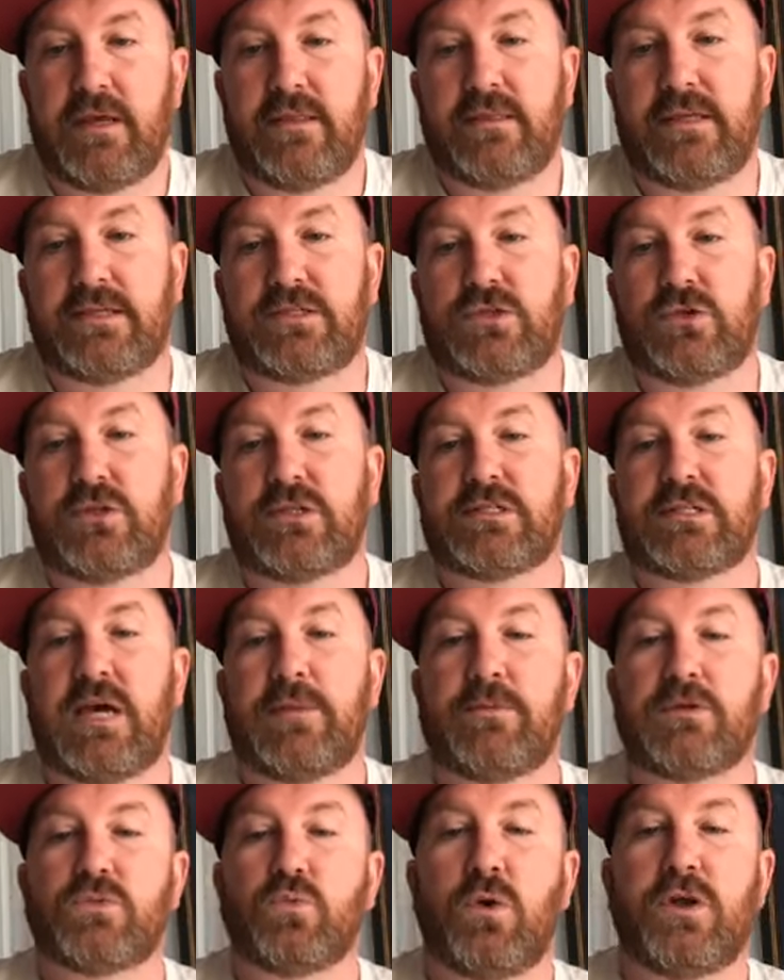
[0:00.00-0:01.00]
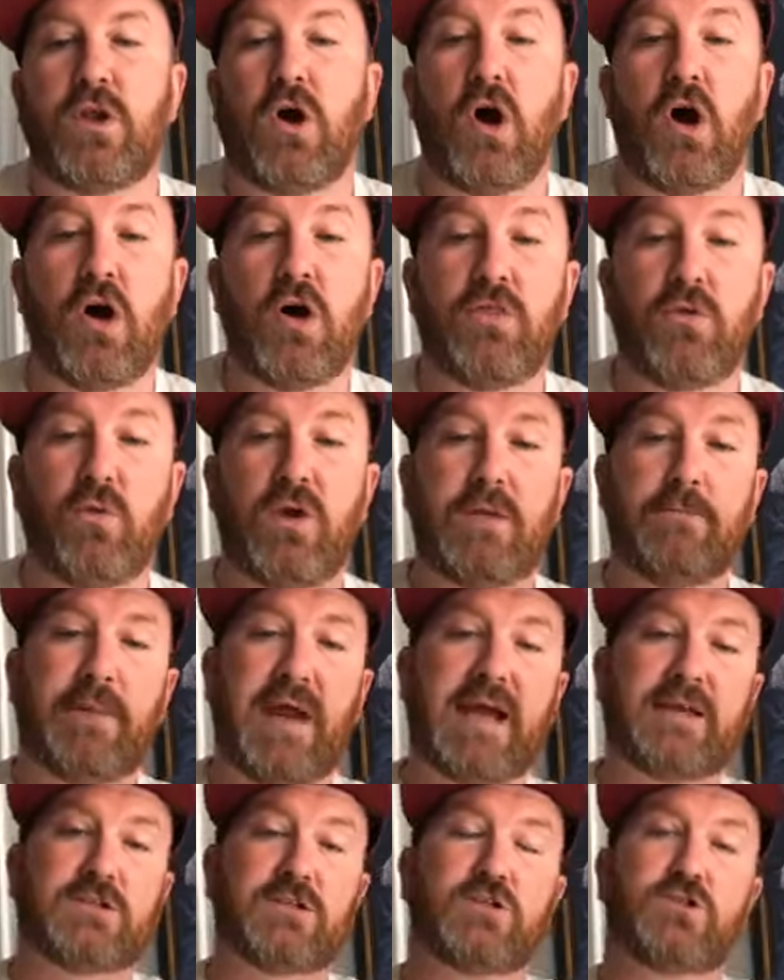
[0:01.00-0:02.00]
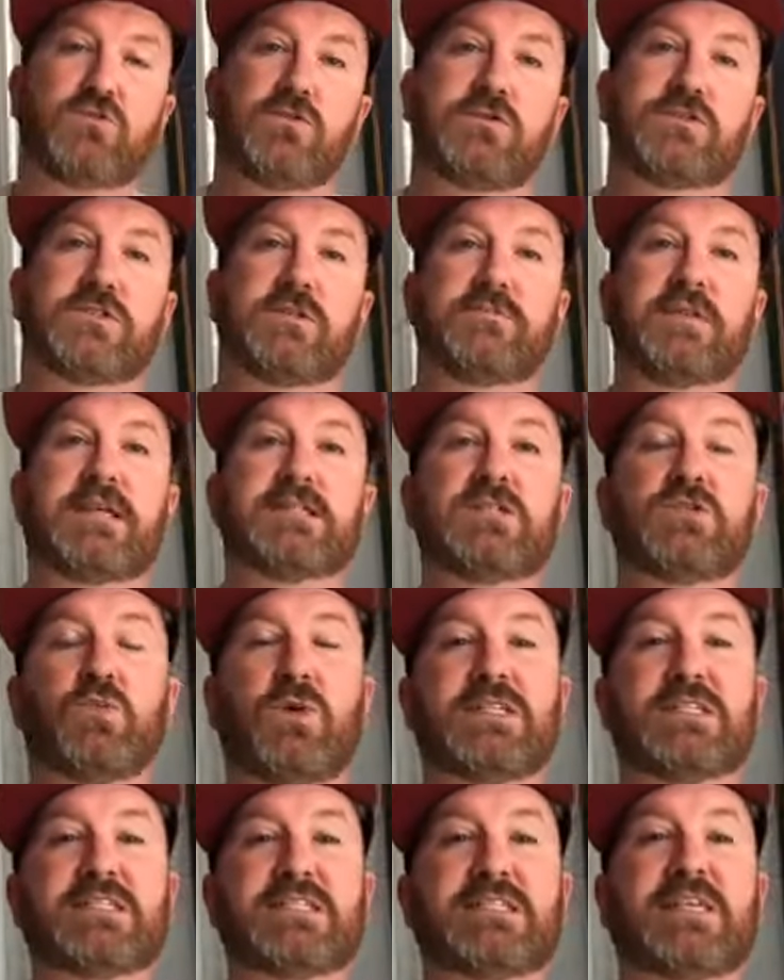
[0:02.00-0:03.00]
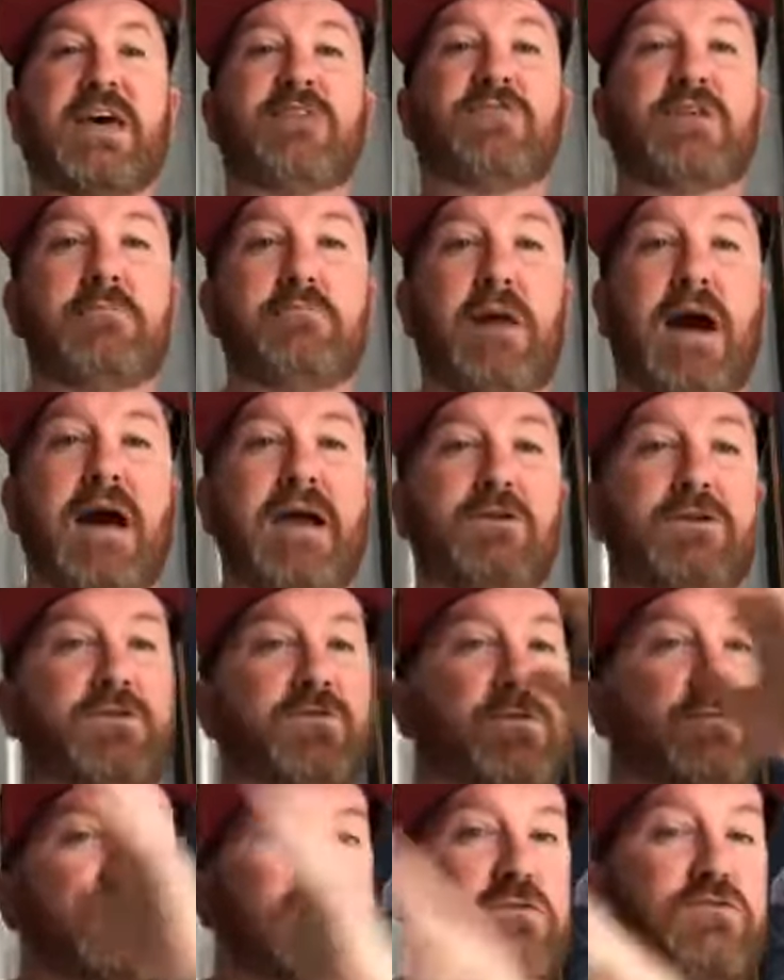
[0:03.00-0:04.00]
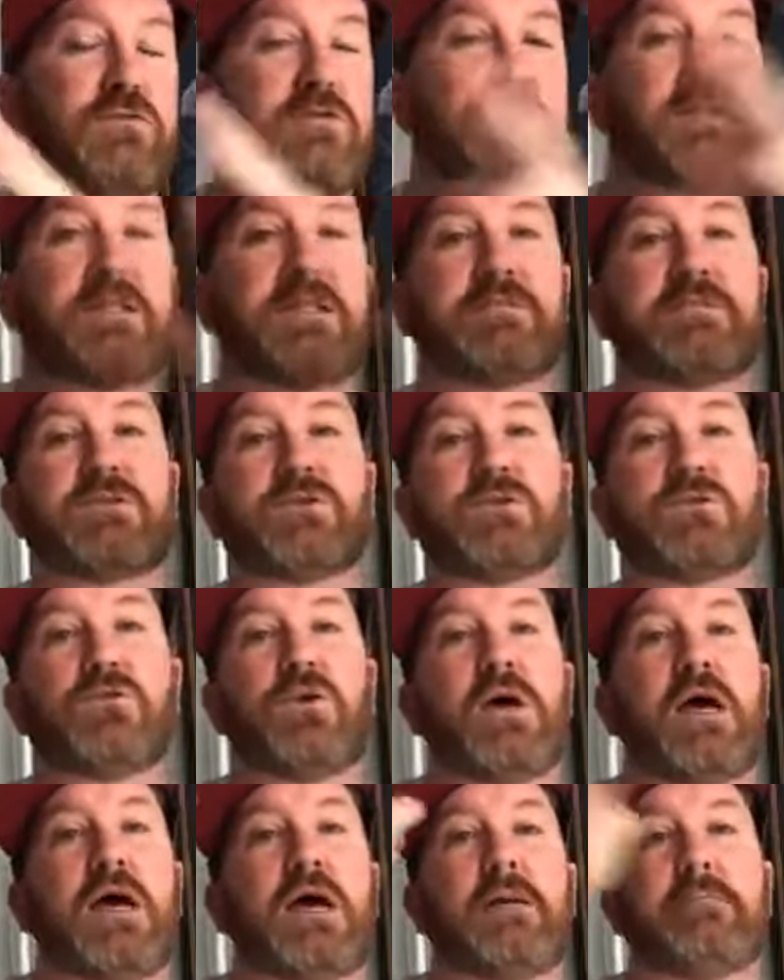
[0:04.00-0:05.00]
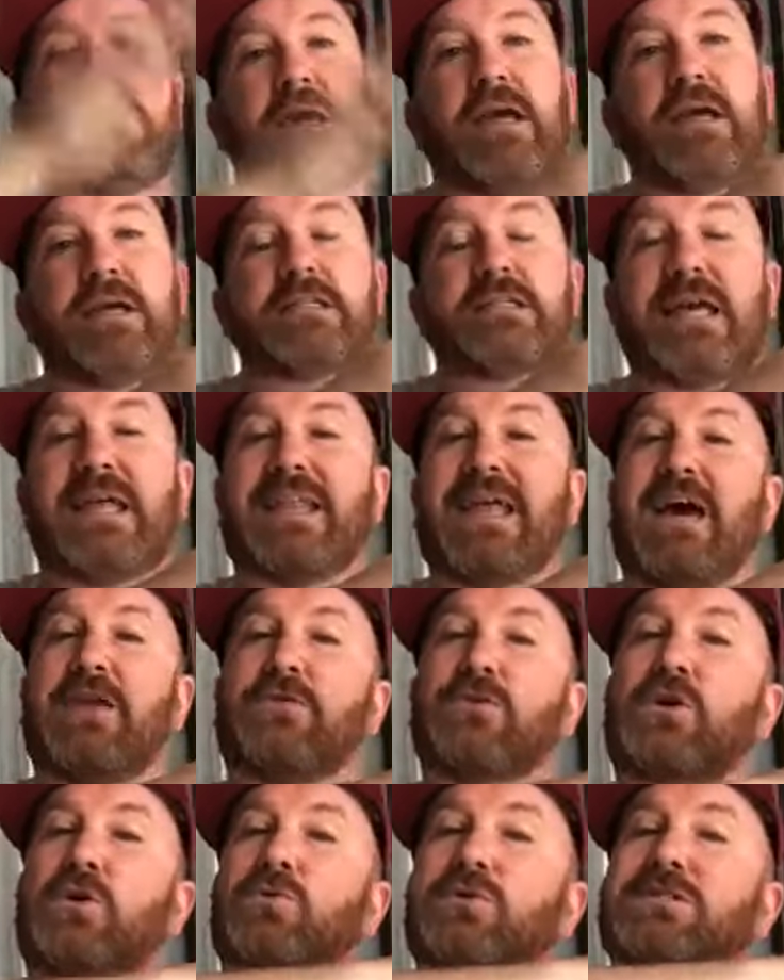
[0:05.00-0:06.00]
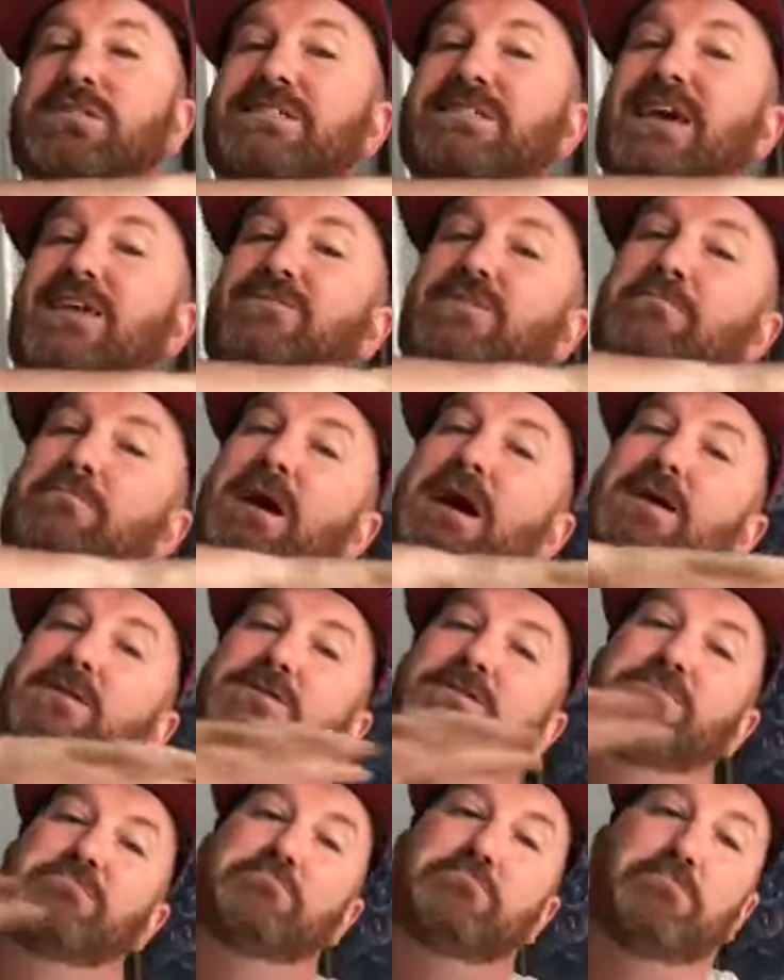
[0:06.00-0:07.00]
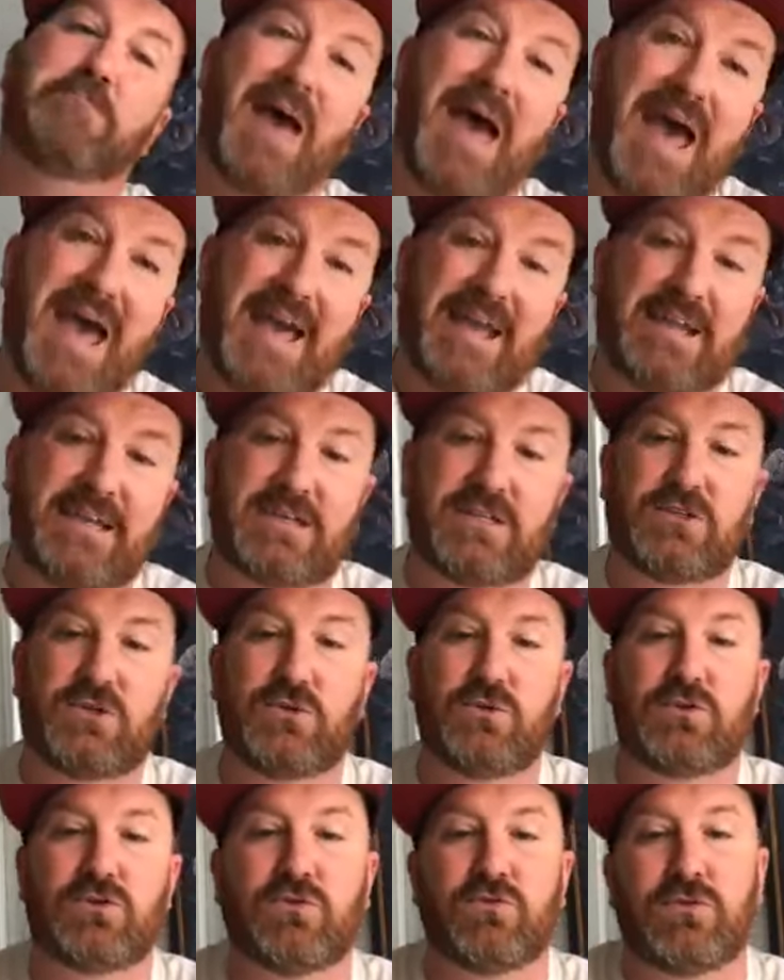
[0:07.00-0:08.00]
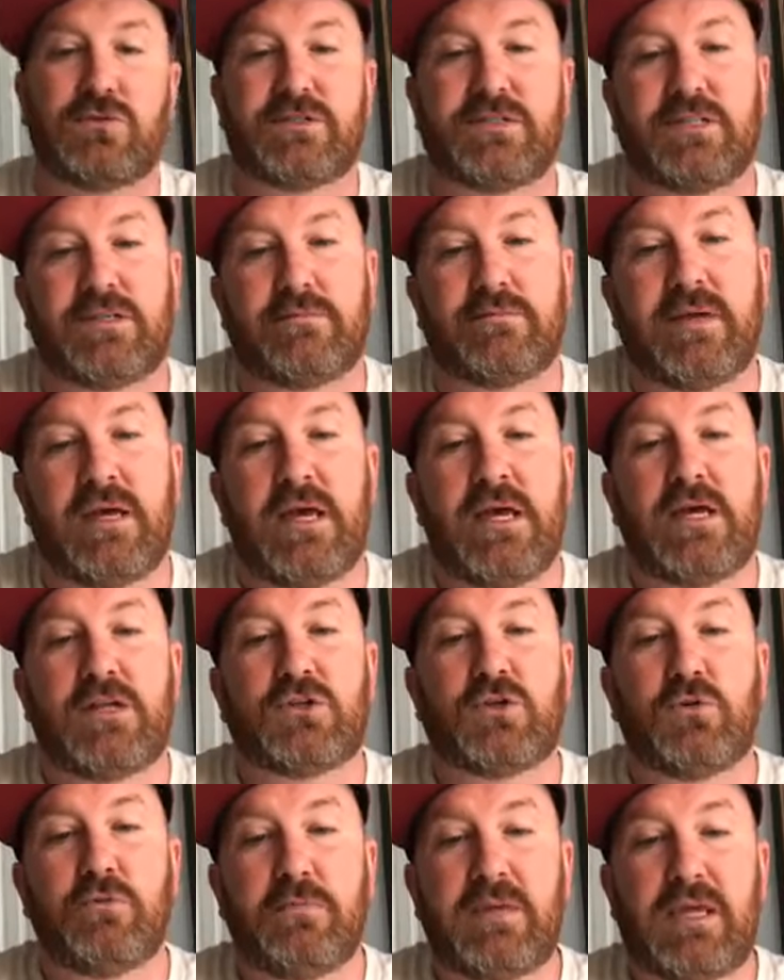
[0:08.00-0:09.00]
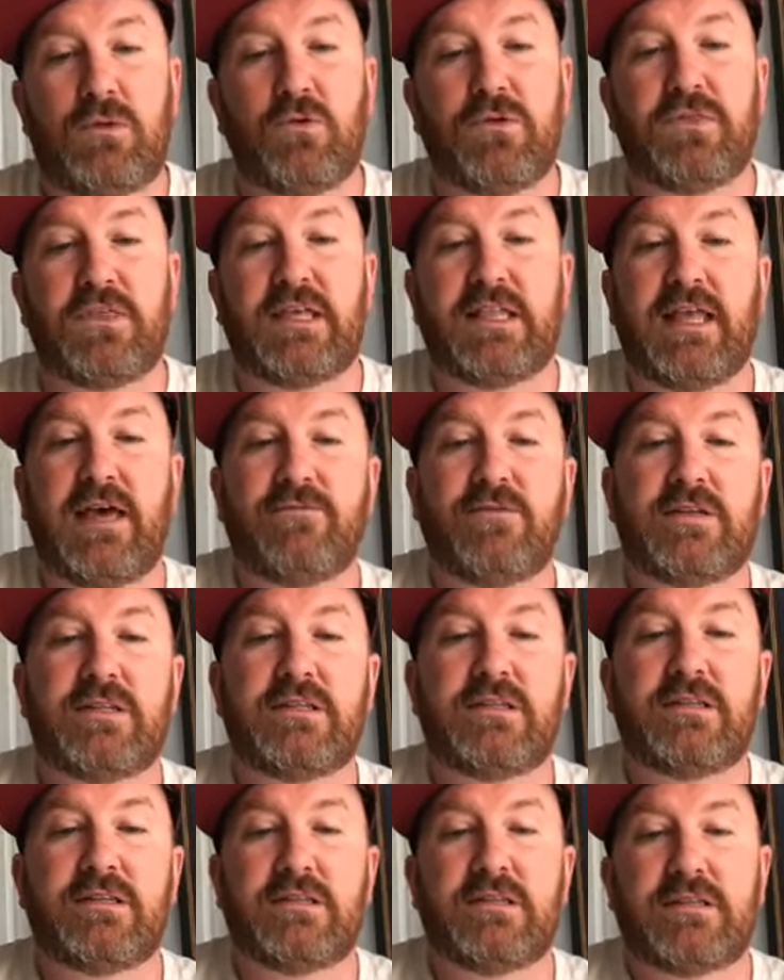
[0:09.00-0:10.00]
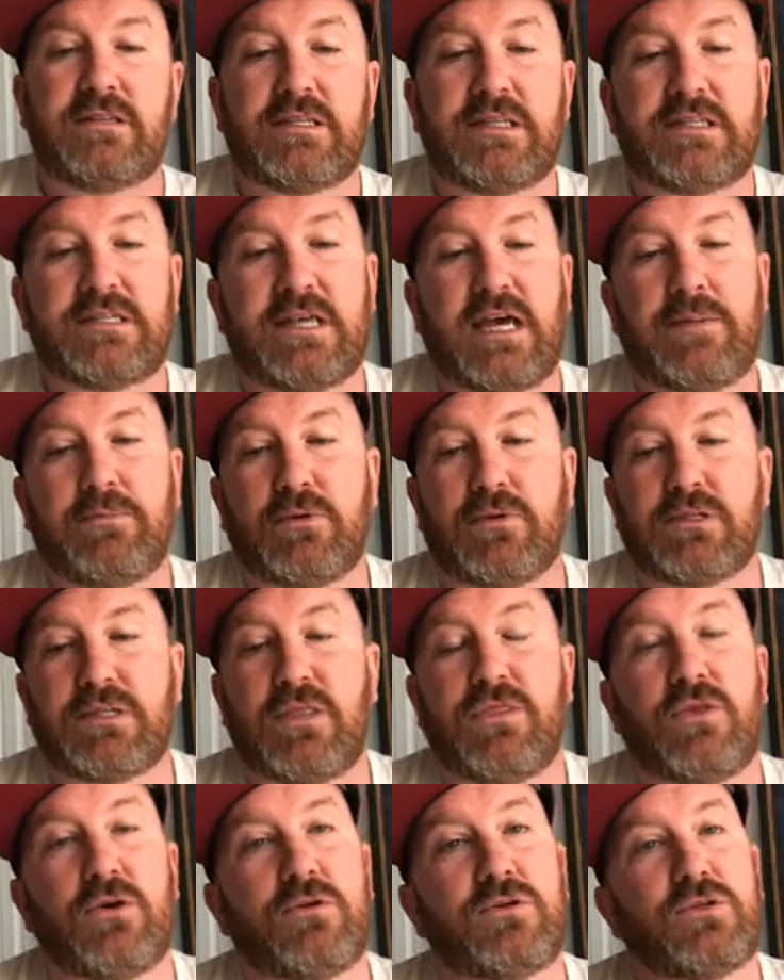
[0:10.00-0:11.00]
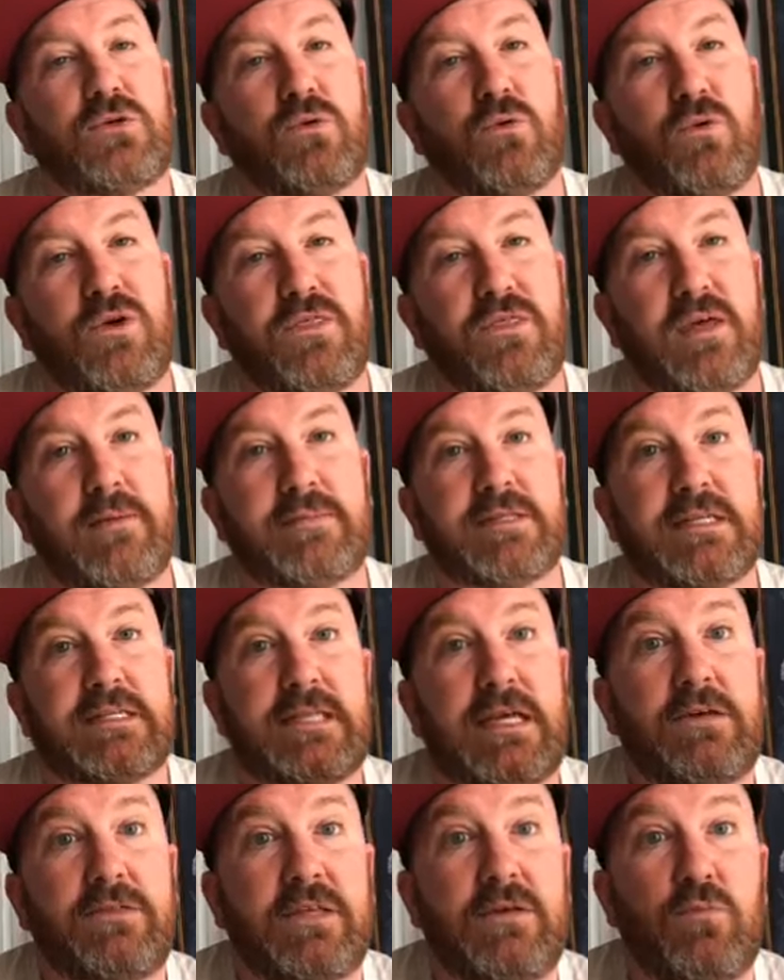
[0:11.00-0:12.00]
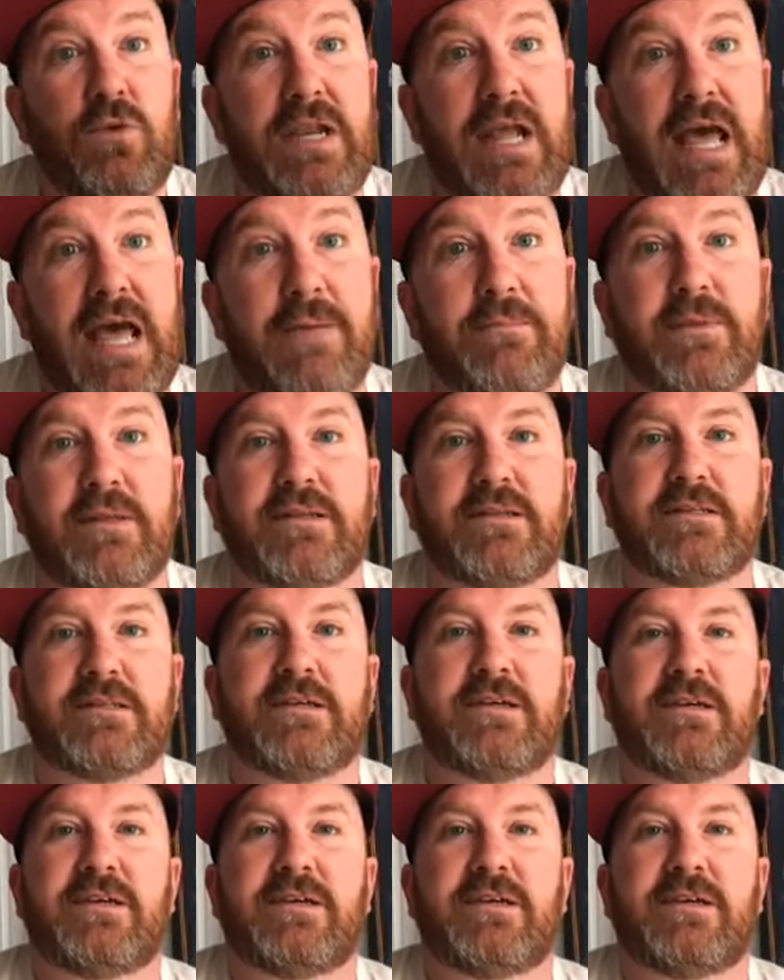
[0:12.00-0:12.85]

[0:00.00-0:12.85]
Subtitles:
These two disciples went all the way back to Jerusalem. They just went 7 miles from Jerusalem to Emmaus, and now they're going 7 miles back to Jerusalem to meet with the 11 disciples and those who were with them to tell them what happened.